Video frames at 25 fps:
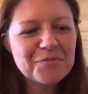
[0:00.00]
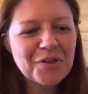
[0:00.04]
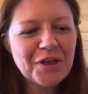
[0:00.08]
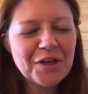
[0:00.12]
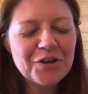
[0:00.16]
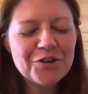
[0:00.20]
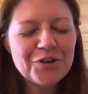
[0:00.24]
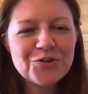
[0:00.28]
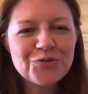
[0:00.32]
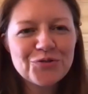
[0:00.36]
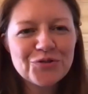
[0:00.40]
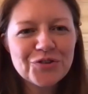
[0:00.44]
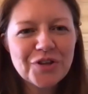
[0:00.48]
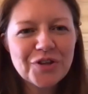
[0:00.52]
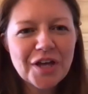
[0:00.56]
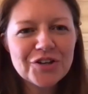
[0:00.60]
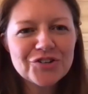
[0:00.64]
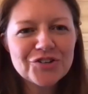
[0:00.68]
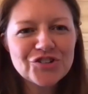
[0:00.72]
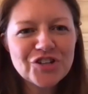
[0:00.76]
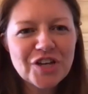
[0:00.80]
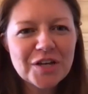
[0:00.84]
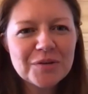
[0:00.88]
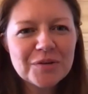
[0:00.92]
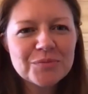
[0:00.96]
thank you for that,
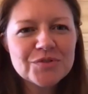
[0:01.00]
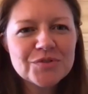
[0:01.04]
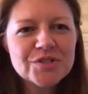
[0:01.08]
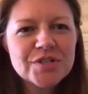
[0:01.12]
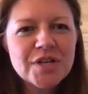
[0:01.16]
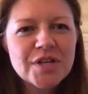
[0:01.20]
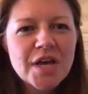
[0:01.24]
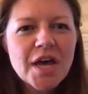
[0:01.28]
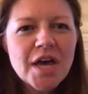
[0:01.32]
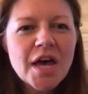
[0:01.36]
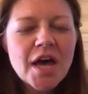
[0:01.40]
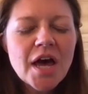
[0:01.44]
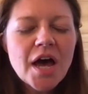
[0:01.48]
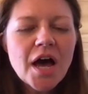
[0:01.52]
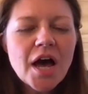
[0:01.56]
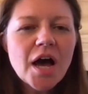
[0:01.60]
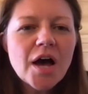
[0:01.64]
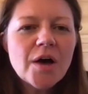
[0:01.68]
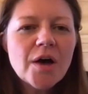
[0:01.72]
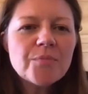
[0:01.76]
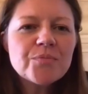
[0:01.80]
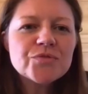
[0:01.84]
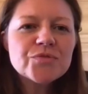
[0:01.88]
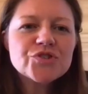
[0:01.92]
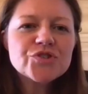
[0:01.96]
James.
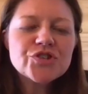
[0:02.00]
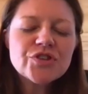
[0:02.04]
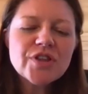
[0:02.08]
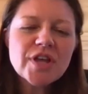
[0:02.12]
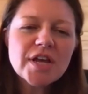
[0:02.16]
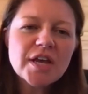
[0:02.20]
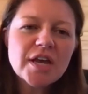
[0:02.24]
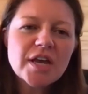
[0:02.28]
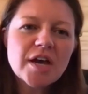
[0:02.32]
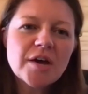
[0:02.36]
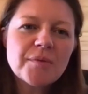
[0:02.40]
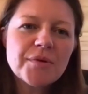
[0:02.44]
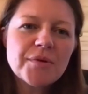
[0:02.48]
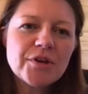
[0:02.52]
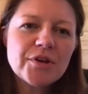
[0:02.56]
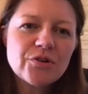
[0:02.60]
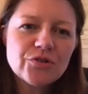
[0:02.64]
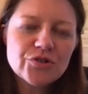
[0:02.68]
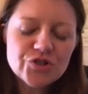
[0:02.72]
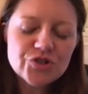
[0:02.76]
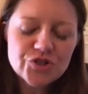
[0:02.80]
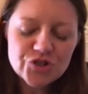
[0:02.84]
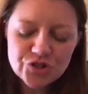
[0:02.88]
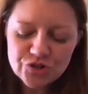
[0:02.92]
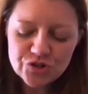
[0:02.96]
So then coming
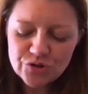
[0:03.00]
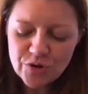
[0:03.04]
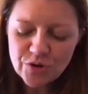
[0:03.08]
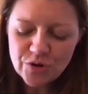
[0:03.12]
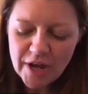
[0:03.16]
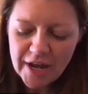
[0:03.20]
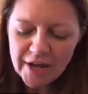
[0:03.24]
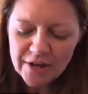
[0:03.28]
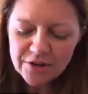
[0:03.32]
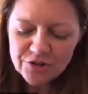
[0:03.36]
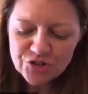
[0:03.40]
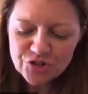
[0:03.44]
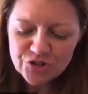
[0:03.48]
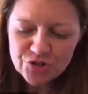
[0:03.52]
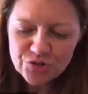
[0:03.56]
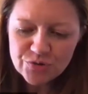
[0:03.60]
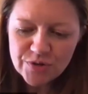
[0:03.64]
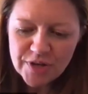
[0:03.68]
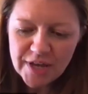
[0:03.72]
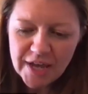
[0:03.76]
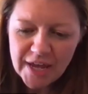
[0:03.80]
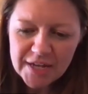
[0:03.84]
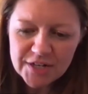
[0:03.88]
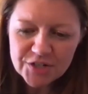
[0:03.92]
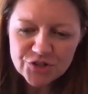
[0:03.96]
on to how do you
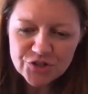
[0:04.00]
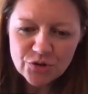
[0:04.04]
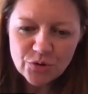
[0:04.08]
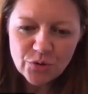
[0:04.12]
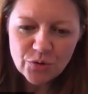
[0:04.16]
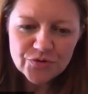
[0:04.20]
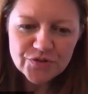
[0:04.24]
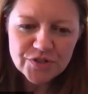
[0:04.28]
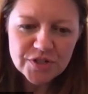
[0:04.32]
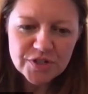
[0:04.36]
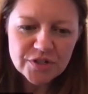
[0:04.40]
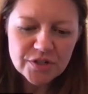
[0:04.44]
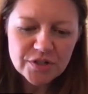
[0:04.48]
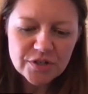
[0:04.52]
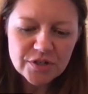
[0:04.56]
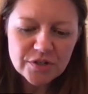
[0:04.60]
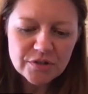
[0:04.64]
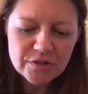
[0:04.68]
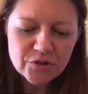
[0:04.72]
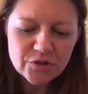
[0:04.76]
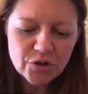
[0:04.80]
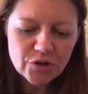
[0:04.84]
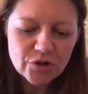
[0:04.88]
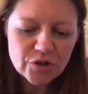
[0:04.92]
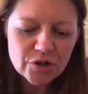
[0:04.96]
get, so obviously
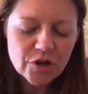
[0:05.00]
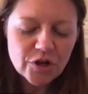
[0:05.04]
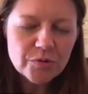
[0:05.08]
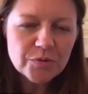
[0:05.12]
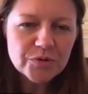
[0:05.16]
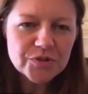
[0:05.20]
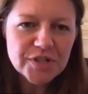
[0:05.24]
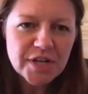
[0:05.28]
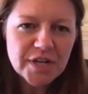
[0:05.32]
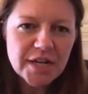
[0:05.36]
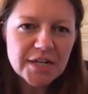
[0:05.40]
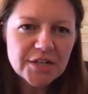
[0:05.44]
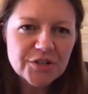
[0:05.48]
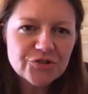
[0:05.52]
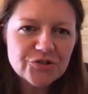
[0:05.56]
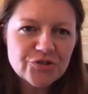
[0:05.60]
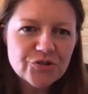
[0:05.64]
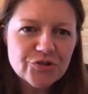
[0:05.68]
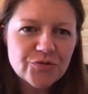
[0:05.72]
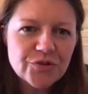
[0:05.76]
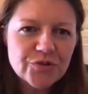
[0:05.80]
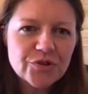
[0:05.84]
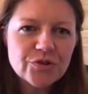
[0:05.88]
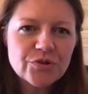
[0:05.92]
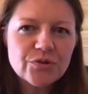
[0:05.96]
the Global Tailings
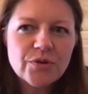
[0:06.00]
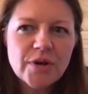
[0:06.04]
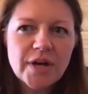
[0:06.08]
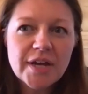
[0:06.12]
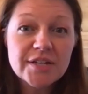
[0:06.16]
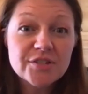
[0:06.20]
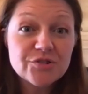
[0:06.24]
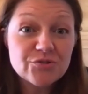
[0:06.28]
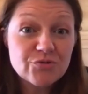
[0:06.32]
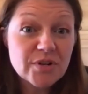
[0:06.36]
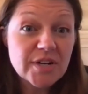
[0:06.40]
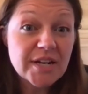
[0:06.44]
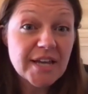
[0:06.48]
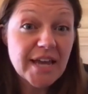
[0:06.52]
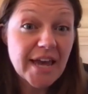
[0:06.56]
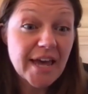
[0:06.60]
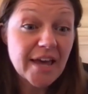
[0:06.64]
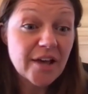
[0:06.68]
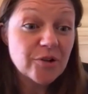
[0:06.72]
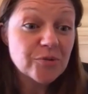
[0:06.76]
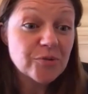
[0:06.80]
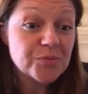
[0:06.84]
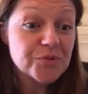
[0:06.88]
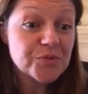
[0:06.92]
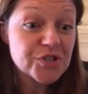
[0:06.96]
Review has really
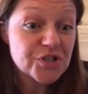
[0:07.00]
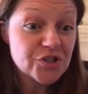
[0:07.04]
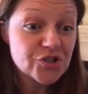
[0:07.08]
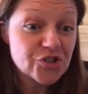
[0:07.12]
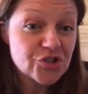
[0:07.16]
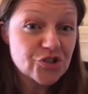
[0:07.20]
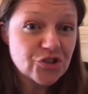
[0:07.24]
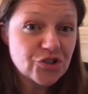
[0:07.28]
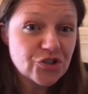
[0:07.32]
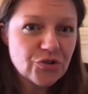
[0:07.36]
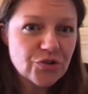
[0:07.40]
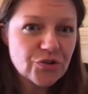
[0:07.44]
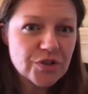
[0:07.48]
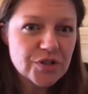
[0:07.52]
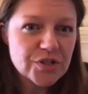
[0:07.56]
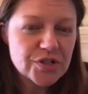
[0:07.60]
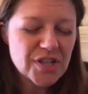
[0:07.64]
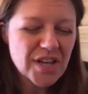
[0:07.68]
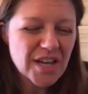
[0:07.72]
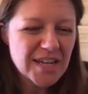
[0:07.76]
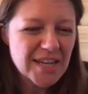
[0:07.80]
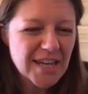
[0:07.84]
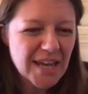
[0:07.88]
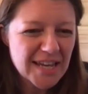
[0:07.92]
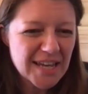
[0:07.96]
helped insurance,
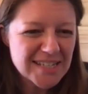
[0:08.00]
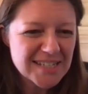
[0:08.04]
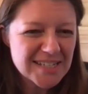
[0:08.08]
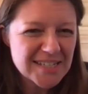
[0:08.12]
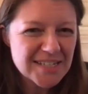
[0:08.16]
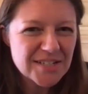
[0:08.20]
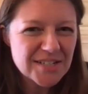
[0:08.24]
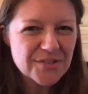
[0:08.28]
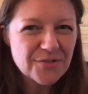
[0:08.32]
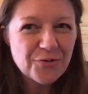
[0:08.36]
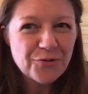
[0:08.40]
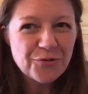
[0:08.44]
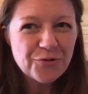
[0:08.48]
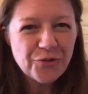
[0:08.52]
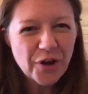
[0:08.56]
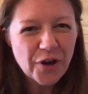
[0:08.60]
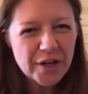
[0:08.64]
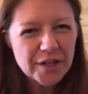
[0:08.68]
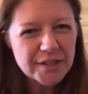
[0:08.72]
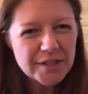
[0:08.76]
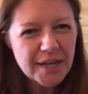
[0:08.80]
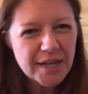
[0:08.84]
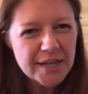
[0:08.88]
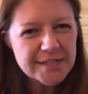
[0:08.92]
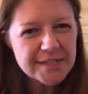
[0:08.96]
I guess, to
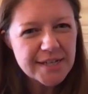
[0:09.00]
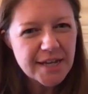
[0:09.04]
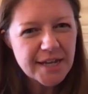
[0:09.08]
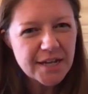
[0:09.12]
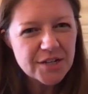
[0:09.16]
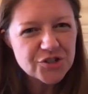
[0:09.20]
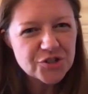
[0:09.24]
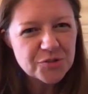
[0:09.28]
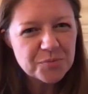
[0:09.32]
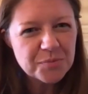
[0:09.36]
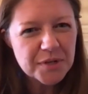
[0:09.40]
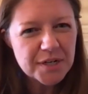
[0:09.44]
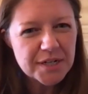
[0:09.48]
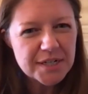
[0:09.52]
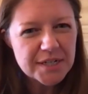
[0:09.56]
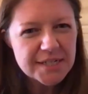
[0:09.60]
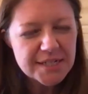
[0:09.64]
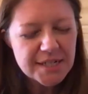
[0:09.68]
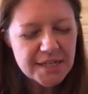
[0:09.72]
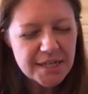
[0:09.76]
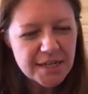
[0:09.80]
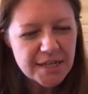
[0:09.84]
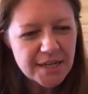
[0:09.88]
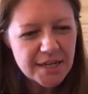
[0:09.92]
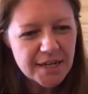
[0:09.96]
find that
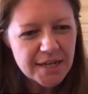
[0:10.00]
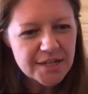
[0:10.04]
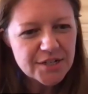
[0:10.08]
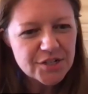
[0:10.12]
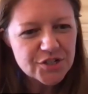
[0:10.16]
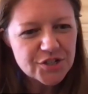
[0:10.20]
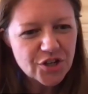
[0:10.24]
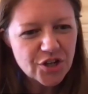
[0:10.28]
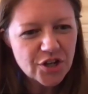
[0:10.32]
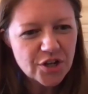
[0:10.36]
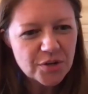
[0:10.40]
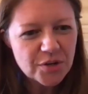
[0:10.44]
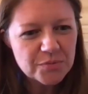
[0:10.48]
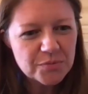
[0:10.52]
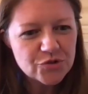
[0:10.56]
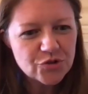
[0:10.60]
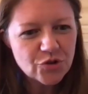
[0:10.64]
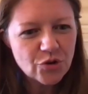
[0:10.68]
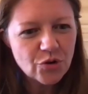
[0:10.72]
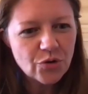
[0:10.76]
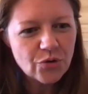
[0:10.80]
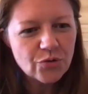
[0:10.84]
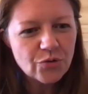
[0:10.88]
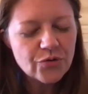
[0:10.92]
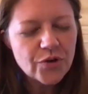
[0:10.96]
tangibility in terms
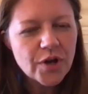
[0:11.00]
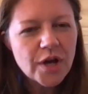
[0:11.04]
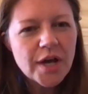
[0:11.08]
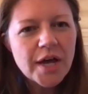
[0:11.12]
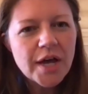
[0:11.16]
of